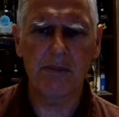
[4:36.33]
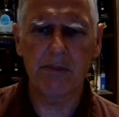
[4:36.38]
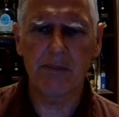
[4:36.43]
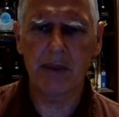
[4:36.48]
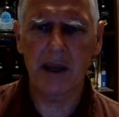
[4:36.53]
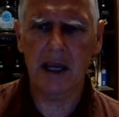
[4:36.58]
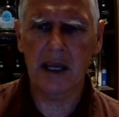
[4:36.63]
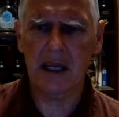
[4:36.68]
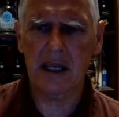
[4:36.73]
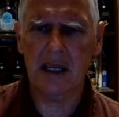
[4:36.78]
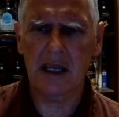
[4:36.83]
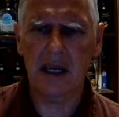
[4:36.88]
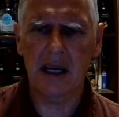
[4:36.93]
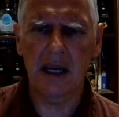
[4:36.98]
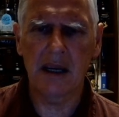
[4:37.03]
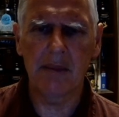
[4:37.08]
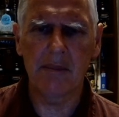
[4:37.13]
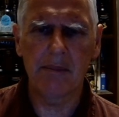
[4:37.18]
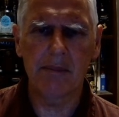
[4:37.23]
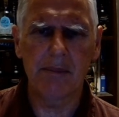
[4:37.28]
back
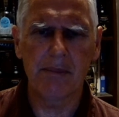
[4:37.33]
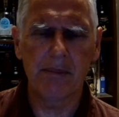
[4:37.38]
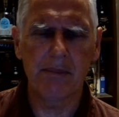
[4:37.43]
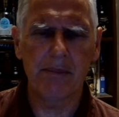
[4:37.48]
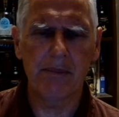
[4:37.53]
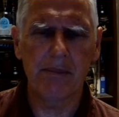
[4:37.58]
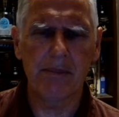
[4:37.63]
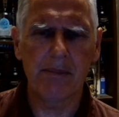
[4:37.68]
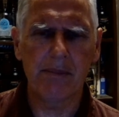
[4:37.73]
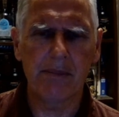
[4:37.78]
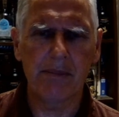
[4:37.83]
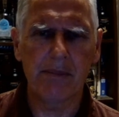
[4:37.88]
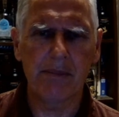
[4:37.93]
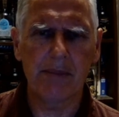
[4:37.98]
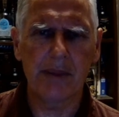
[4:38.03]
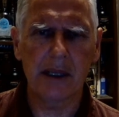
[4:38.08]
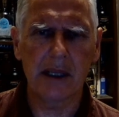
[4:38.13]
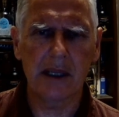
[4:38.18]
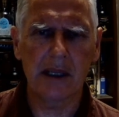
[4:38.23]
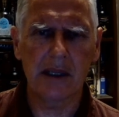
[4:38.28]

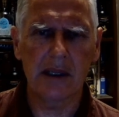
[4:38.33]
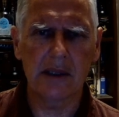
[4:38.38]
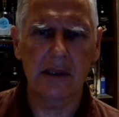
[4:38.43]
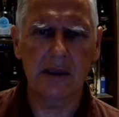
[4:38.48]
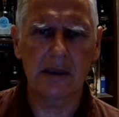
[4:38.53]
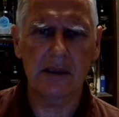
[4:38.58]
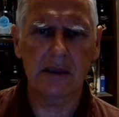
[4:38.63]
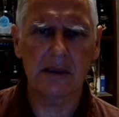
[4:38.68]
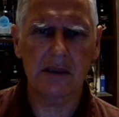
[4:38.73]
about